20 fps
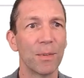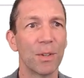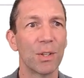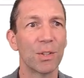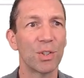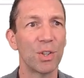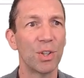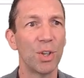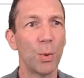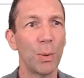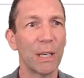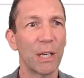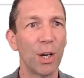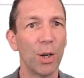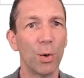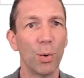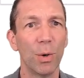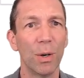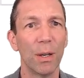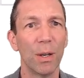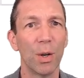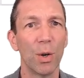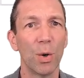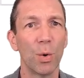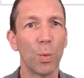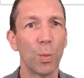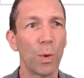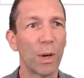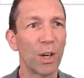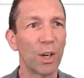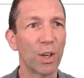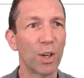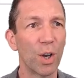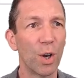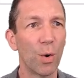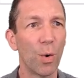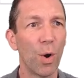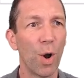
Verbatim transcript: So here we go, we're gonna go